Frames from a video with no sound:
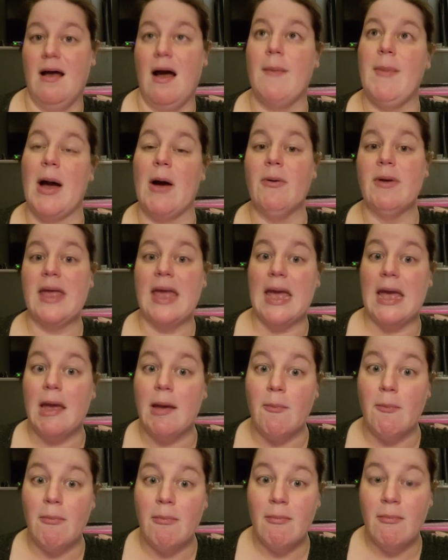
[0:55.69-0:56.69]
about
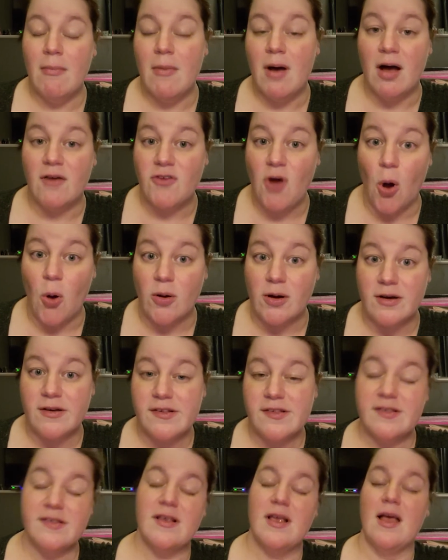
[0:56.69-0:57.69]
Kim, of
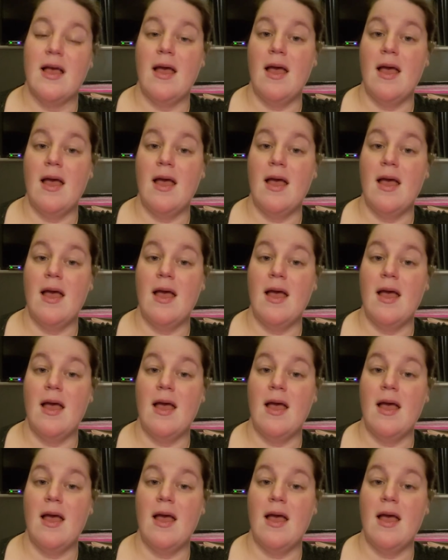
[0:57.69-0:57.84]
course.